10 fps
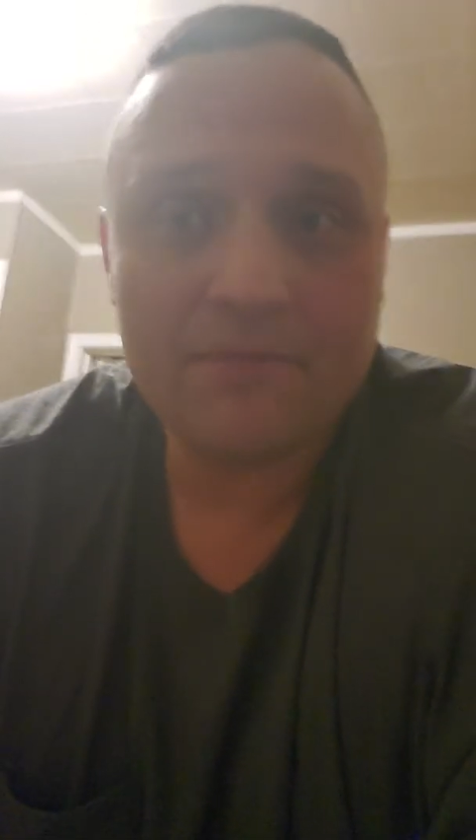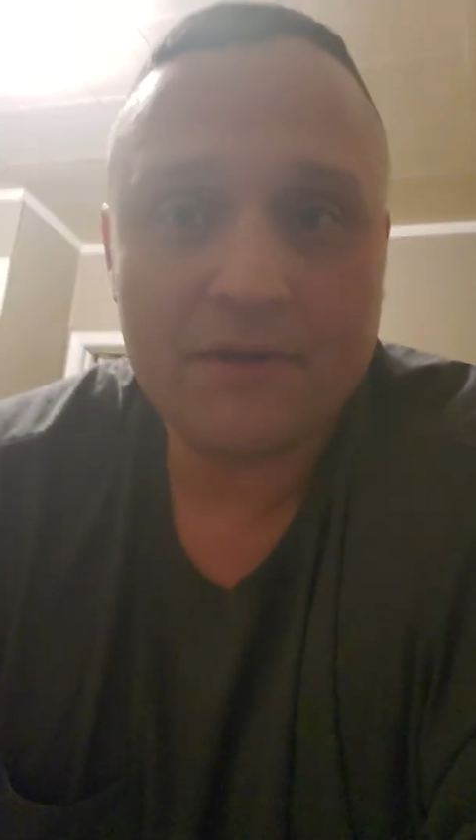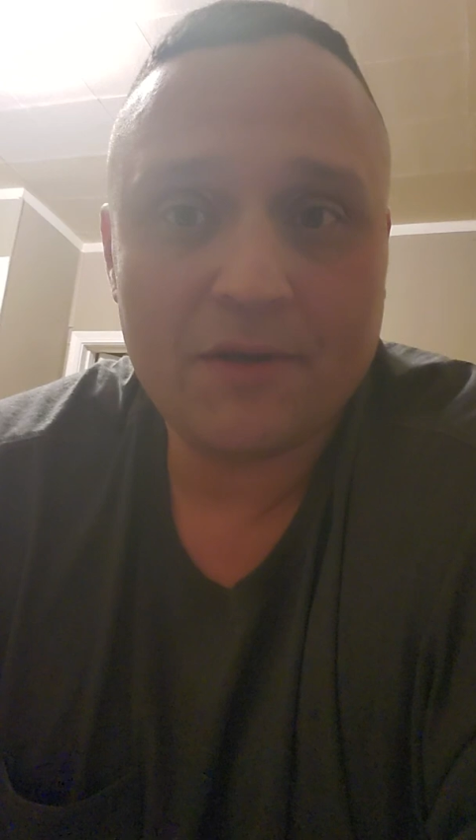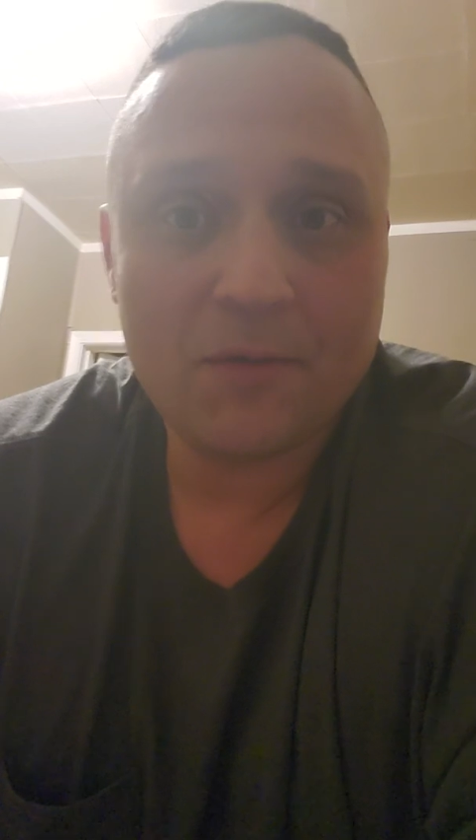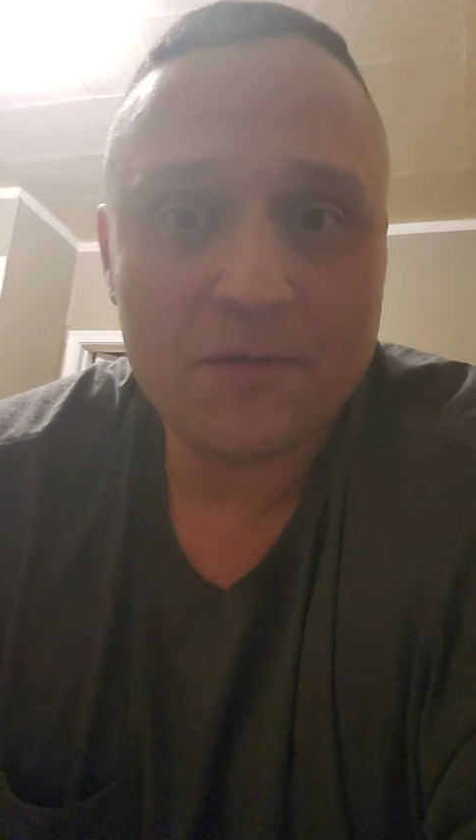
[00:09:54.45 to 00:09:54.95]

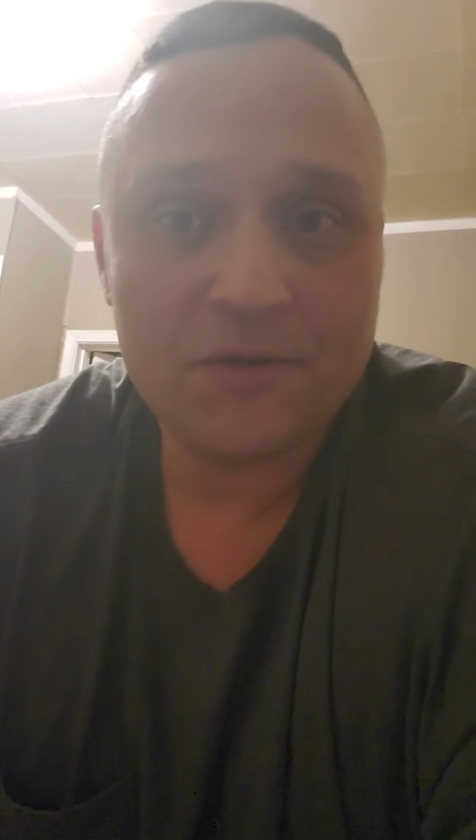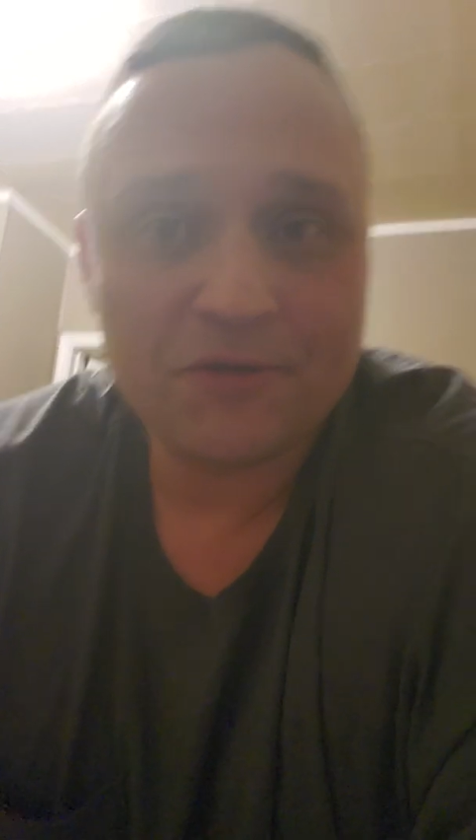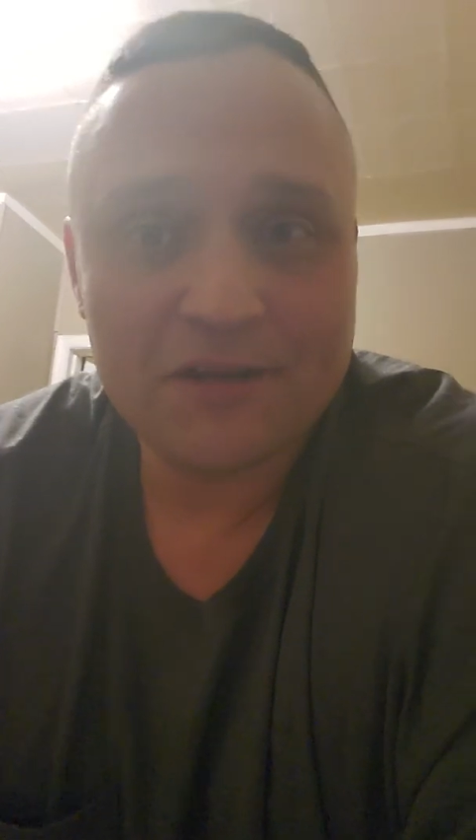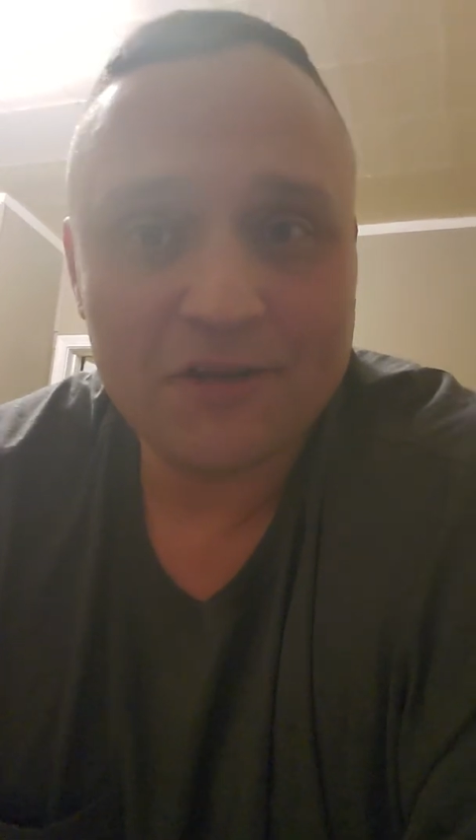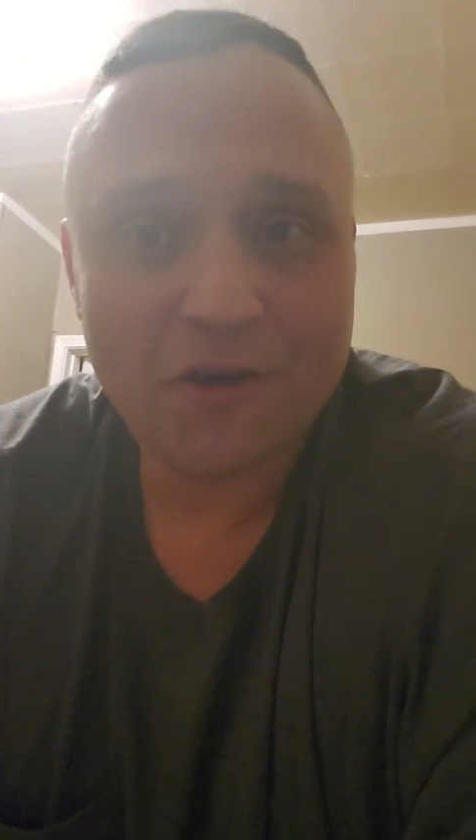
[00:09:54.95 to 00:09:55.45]

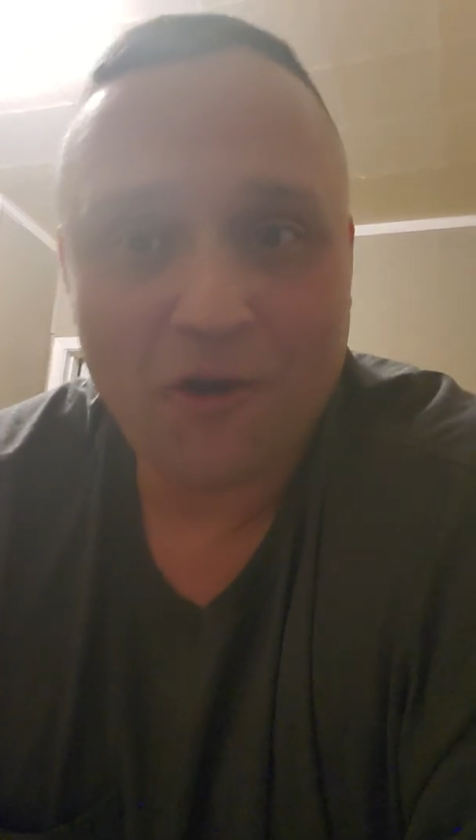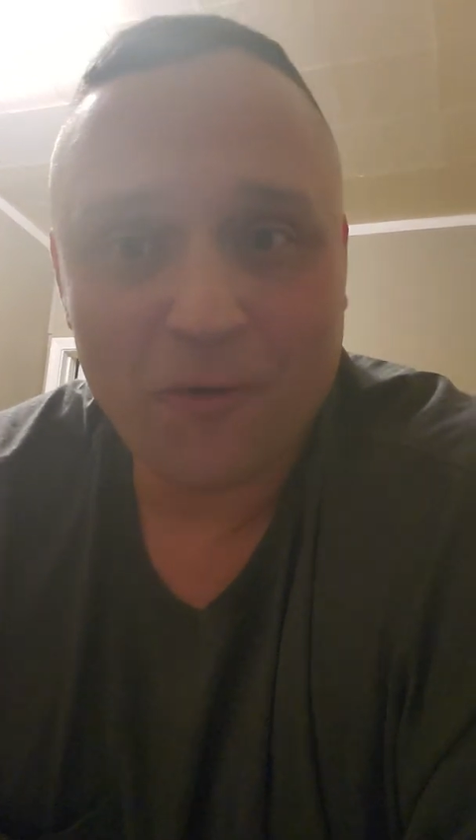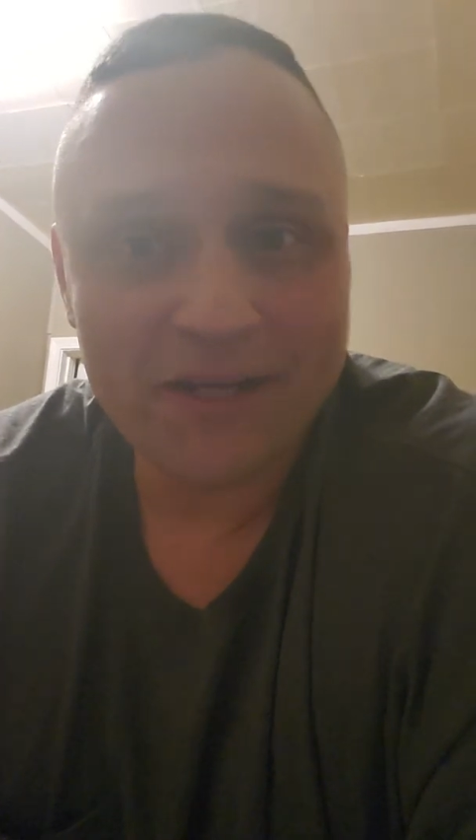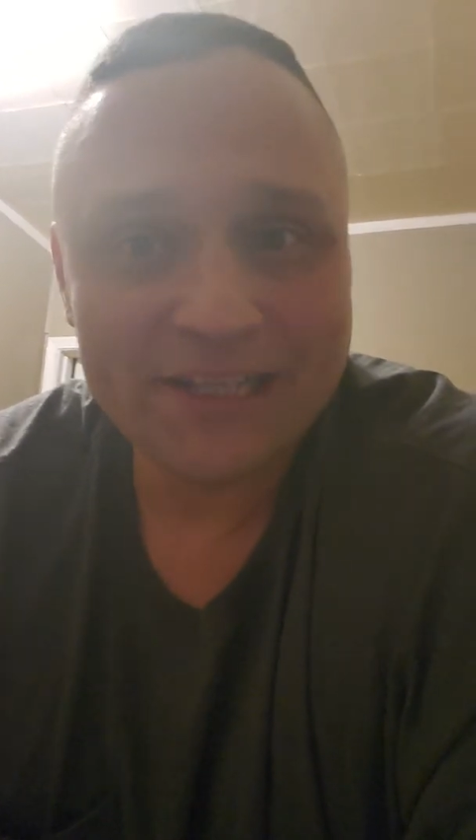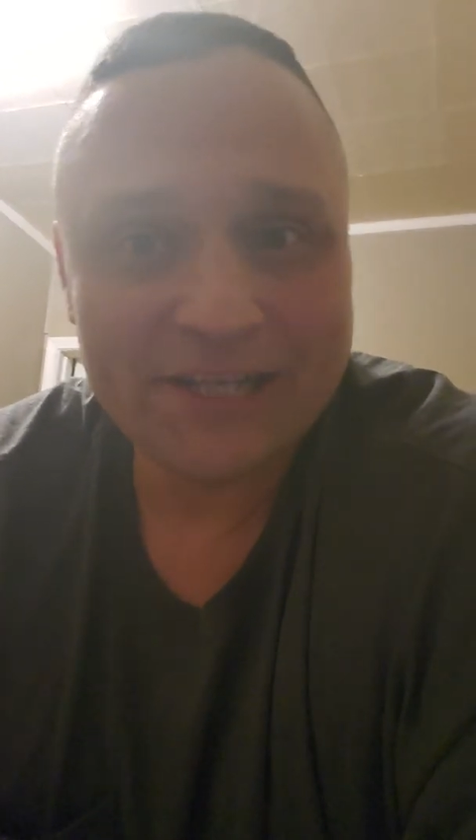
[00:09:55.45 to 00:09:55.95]
you're
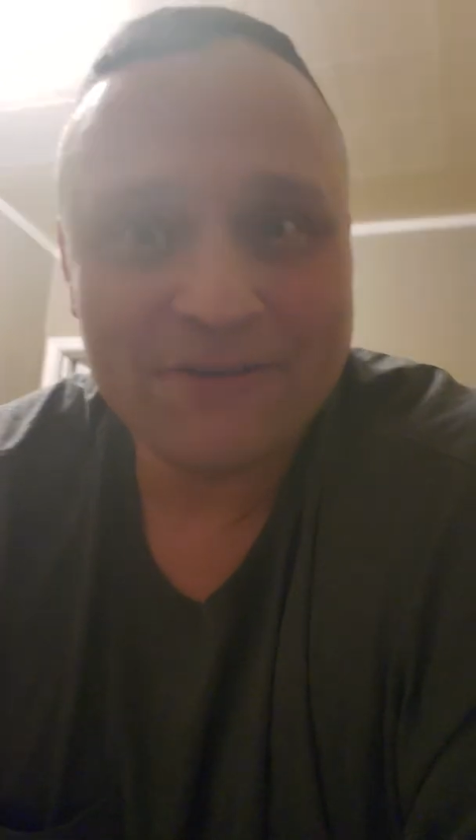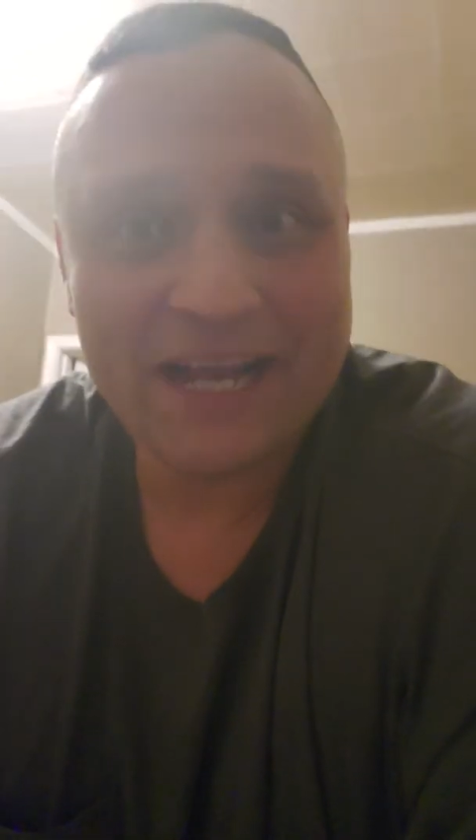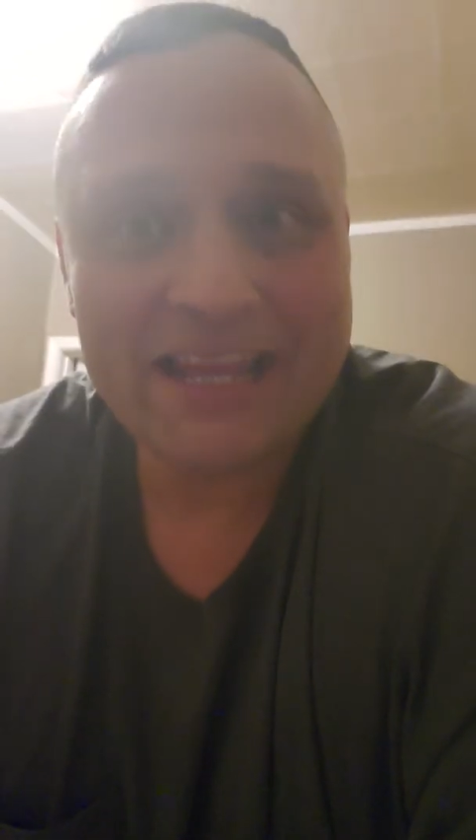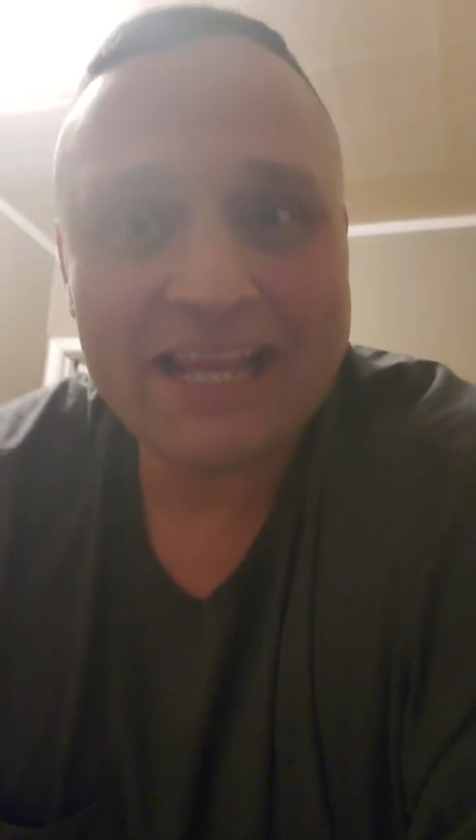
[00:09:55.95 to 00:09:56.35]
already at